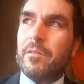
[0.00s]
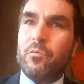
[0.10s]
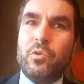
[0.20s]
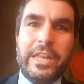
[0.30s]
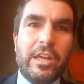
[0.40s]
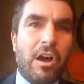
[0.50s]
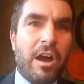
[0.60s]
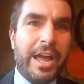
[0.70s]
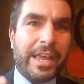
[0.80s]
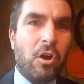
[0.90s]
really
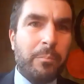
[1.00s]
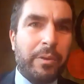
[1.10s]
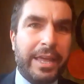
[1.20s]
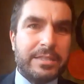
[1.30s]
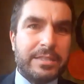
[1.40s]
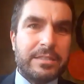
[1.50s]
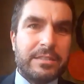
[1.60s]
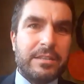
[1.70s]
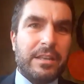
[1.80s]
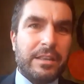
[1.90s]
high complex
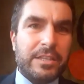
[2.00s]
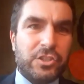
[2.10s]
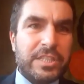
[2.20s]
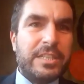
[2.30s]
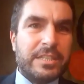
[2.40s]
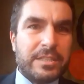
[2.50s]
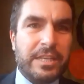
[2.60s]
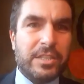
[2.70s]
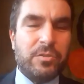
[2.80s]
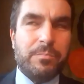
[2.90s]
logistics
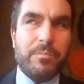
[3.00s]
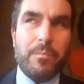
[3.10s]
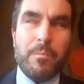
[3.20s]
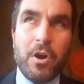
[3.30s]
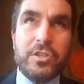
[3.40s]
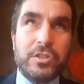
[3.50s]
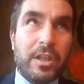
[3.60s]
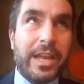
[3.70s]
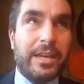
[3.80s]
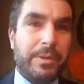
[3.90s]
things could most
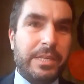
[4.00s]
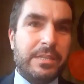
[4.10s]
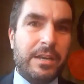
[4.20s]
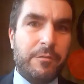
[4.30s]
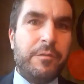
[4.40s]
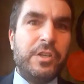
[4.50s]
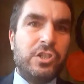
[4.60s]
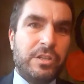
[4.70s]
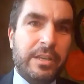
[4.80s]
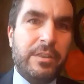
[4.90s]
likely be done
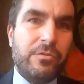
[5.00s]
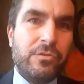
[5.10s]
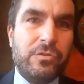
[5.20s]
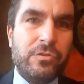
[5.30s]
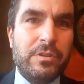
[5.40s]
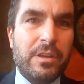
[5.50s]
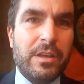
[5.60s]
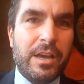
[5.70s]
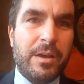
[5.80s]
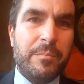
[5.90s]
efficiently through
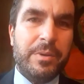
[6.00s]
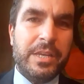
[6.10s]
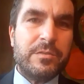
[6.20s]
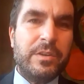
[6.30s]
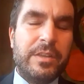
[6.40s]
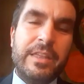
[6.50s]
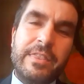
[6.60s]
BSV.